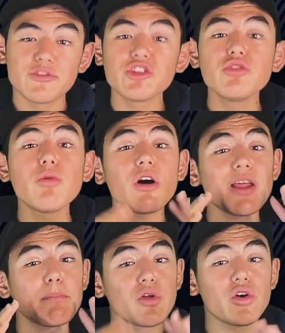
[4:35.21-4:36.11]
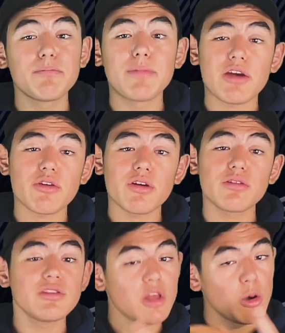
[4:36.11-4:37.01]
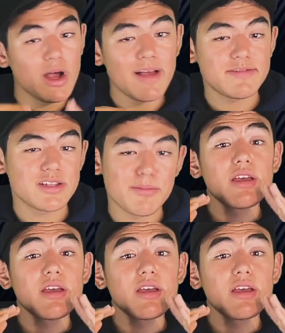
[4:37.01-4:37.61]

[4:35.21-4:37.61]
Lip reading: You want a blurry background, low f-stop.